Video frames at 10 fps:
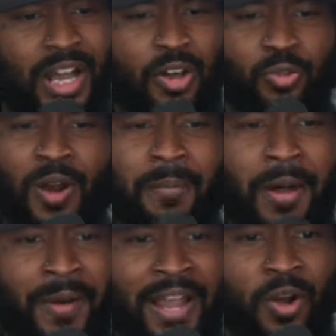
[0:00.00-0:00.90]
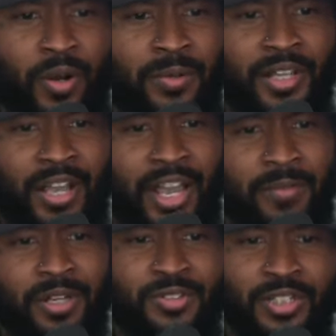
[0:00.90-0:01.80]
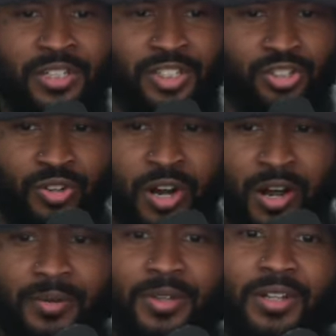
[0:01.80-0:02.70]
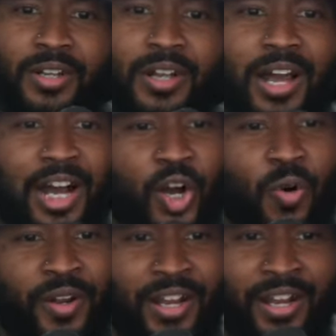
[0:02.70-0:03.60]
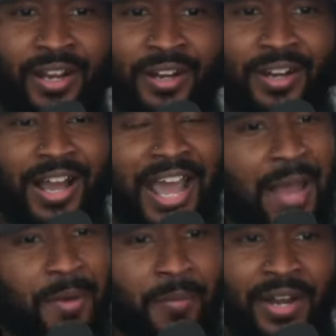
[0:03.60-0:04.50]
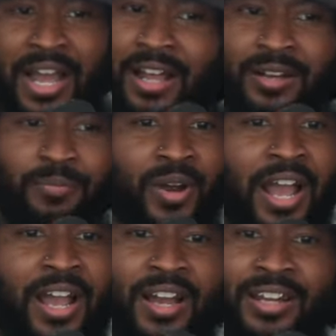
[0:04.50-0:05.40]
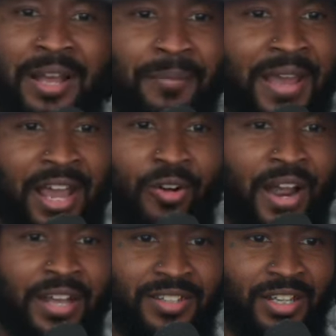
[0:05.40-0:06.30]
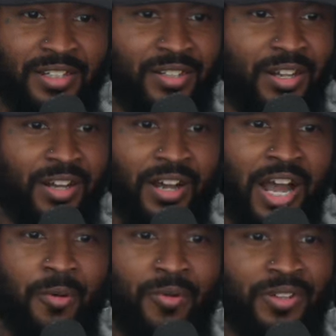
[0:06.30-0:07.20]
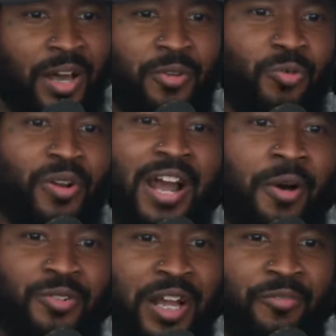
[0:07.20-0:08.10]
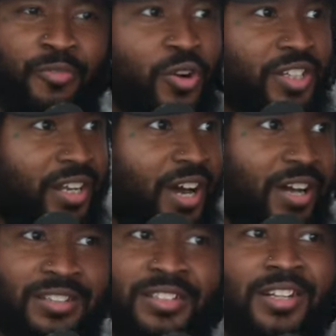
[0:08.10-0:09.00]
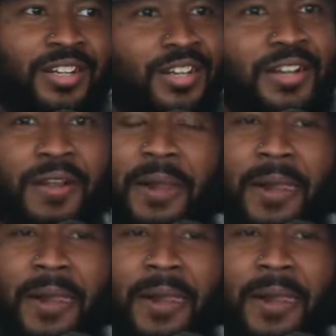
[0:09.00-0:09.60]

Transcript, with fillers: I was riding my bike. I went up there. Eminem shit just dropped. I go in there. I had my money. I had bro, I had cut like mad grass to get this uh, album because that was when I was like fourteen dollars. Gotcha.